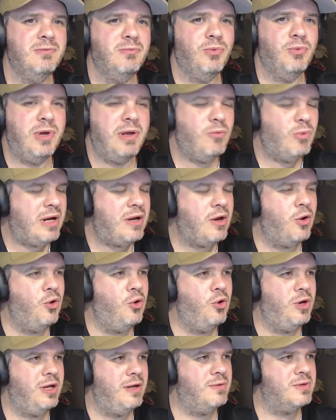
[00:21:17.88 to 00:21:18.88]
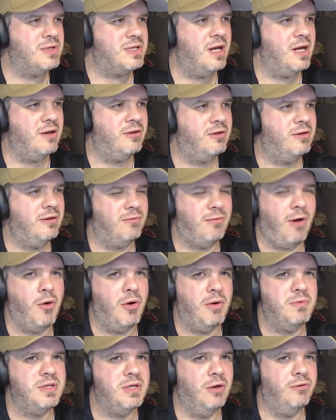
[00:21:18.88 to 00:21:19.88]
we'd heard he was going to
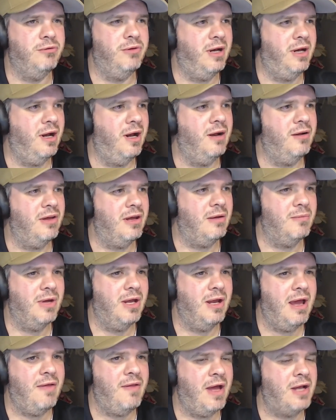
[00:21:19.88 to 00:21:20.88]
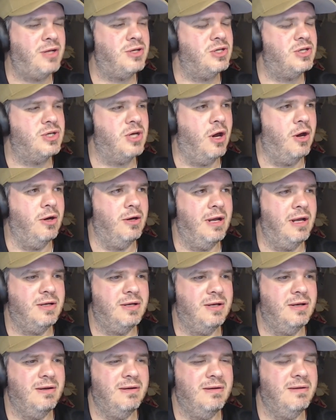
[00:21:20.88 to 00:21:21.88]
throw himself at anything, and that just showed that,
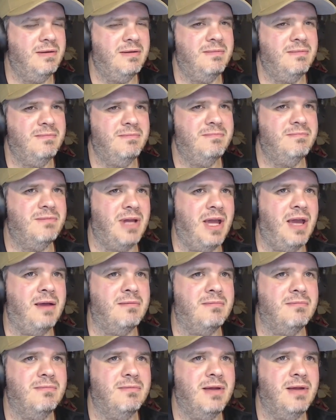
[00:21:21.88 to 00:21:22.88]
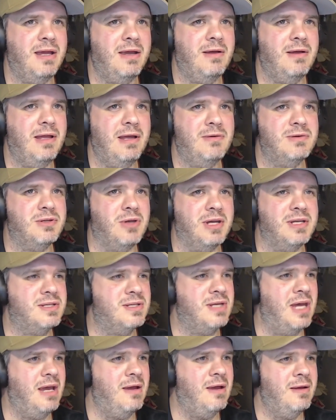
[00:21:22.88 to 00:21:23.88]
yeah, he was like
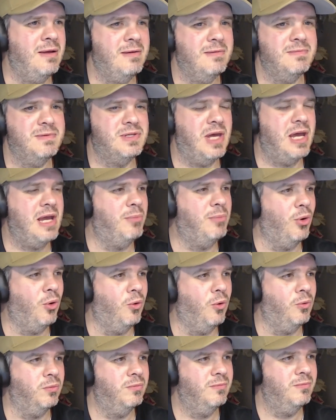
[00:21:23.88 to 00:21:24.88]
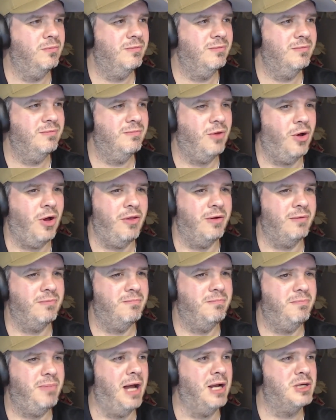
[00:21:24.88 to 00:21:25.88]
see ball, either
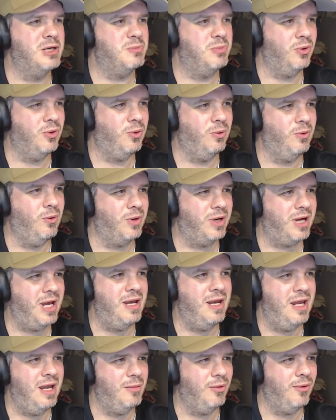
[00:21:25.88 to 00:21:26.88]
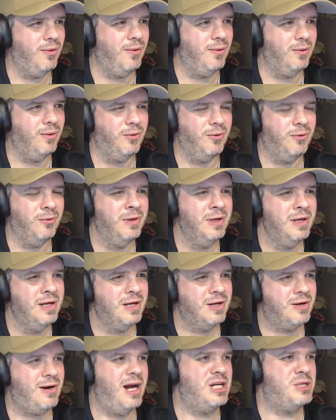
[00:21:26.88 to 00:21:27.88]
punch ball or get near ball or
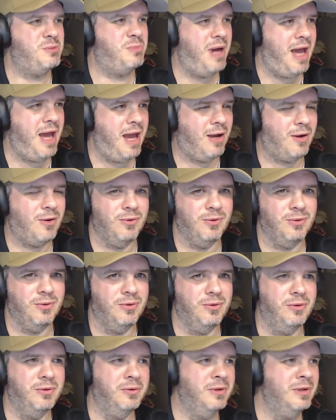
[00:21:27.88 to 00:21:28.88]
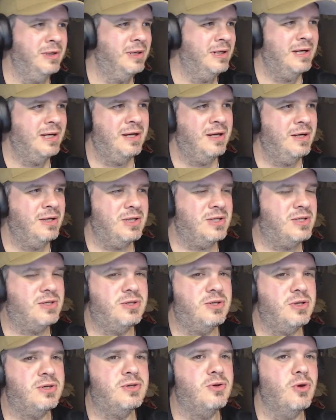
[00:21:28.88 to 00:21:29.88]
crash pack or just
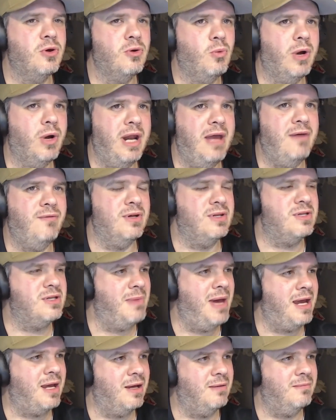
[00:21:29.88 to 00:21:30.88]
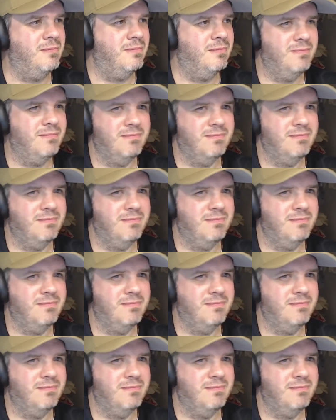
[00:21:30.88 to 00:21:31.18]
do whatever to make it